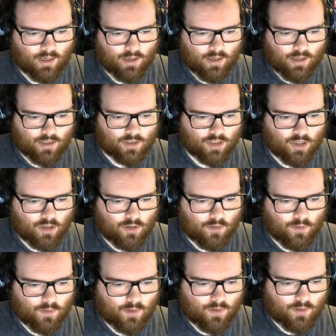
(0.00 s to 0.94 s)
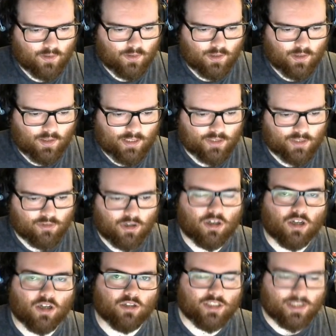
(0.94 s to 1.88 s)
So, and these are all
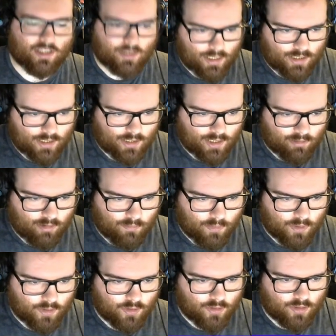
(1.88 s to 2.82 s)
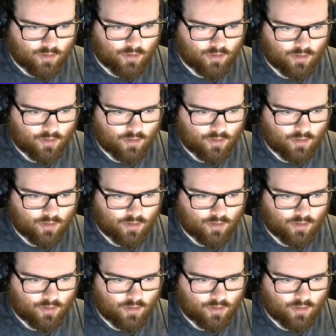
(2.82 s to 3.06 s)
called stationary points.